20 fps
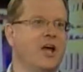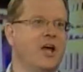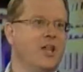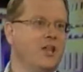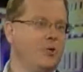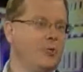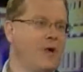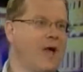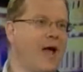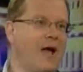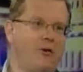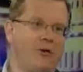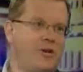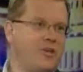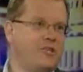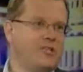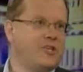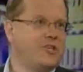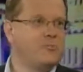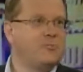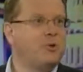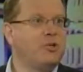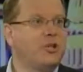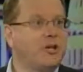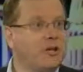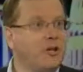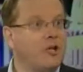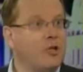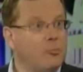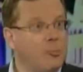The reality is it's
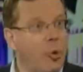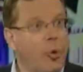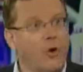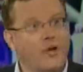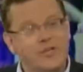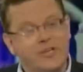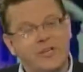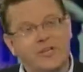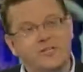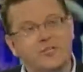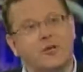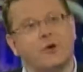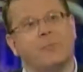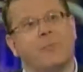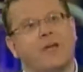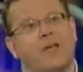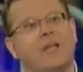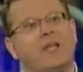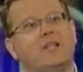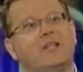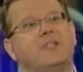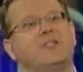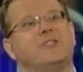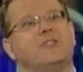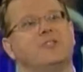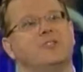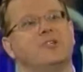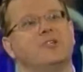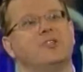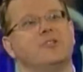political appointees that are making these
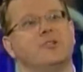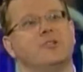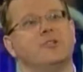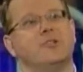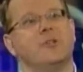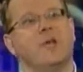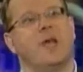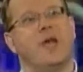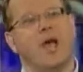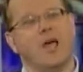decisions.